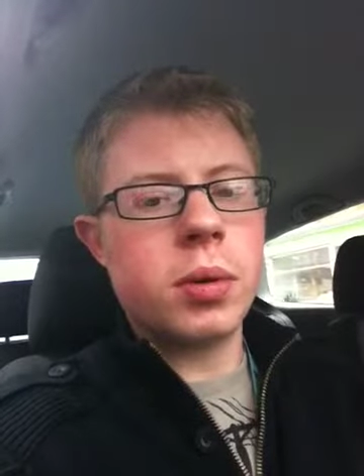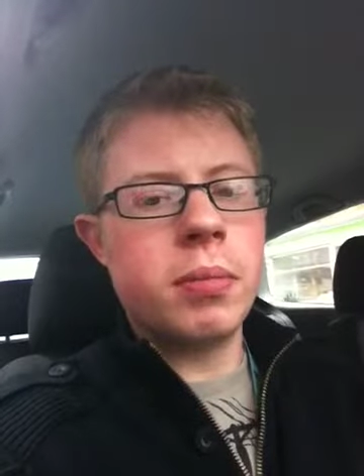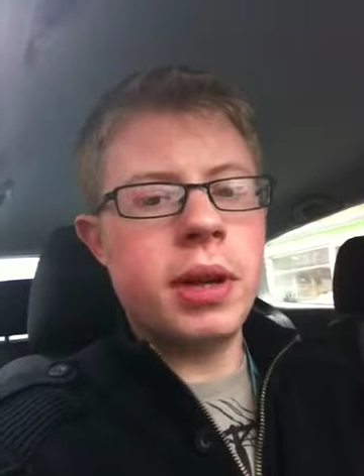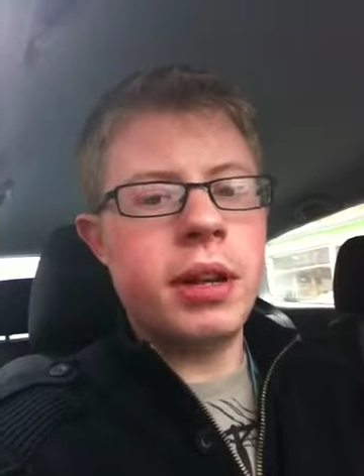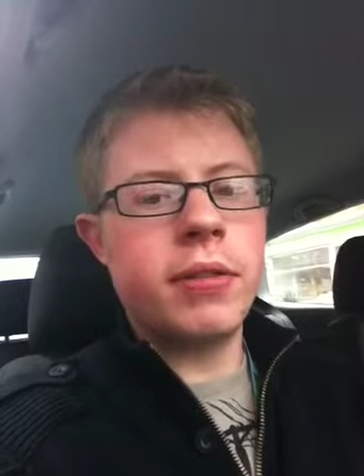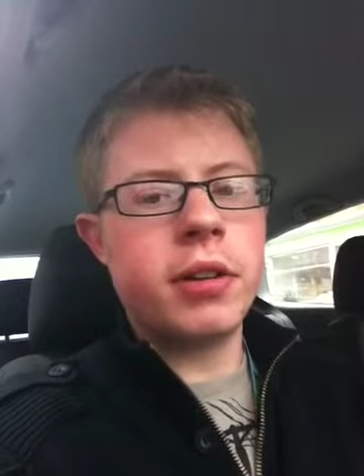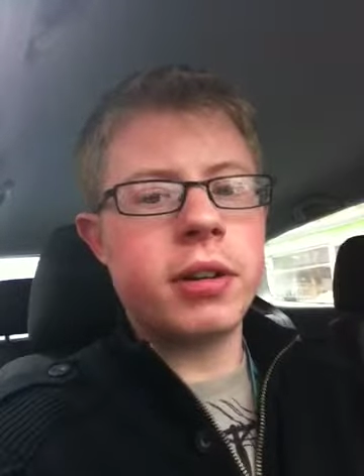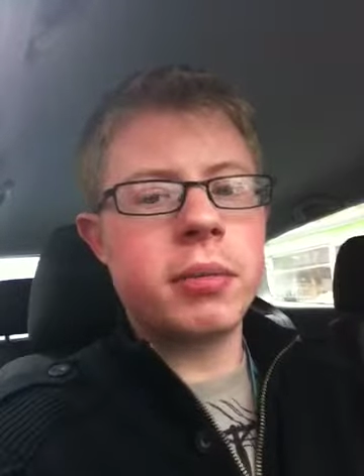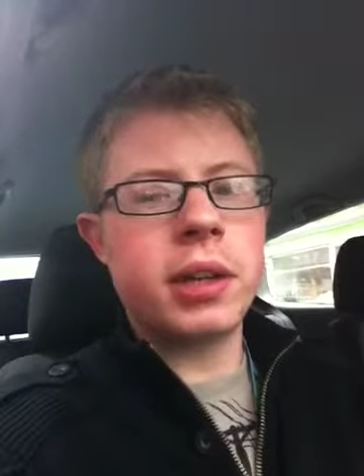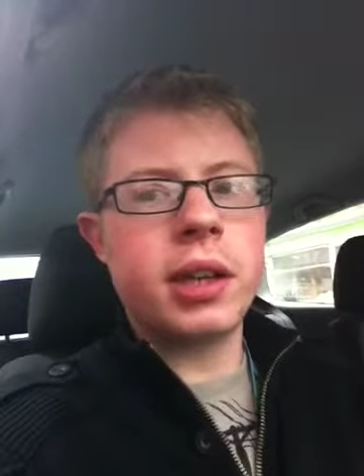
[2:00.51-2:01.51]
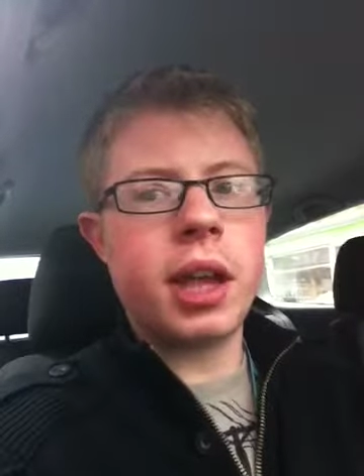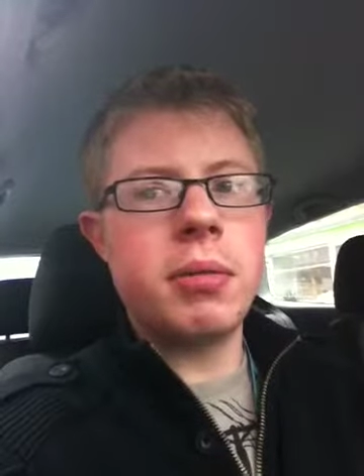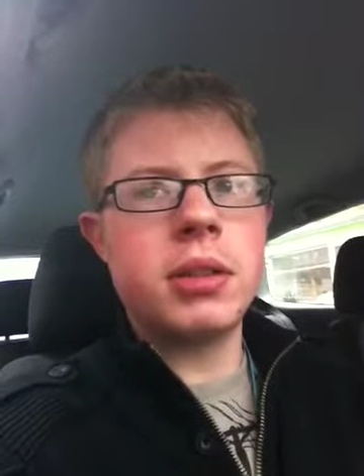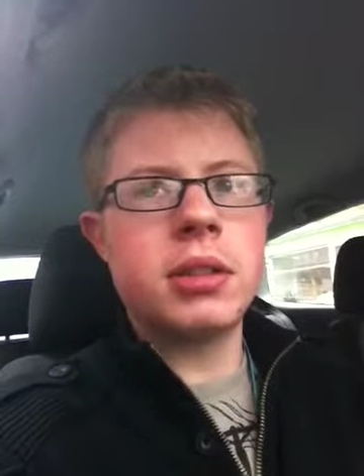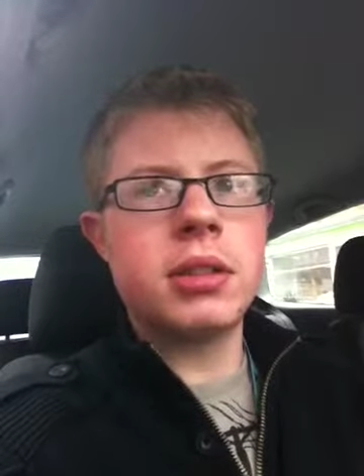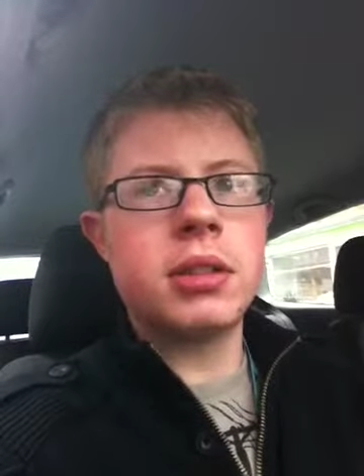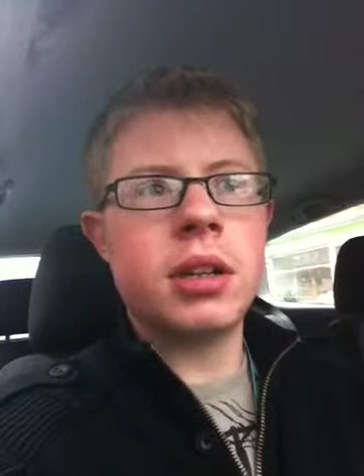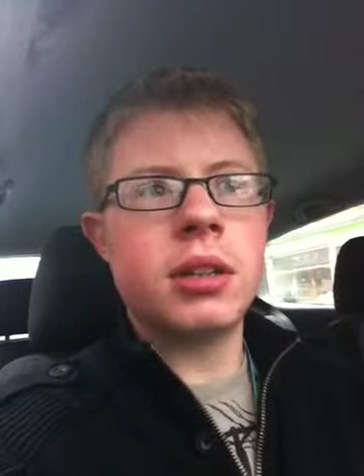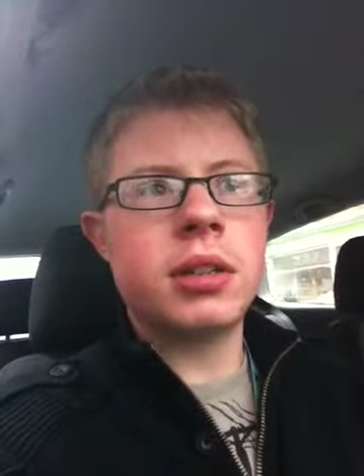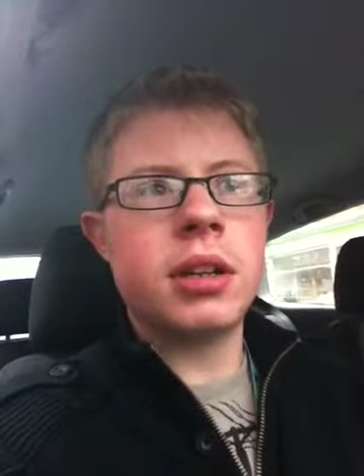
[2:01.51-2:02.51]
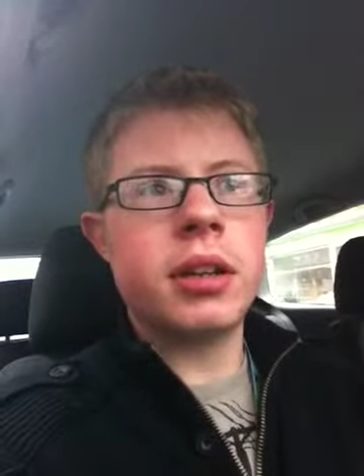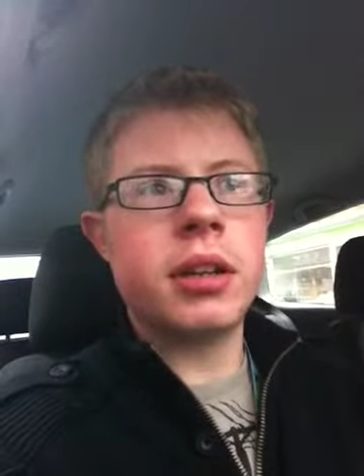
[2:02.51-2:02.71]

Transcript: mainly for my gaming like side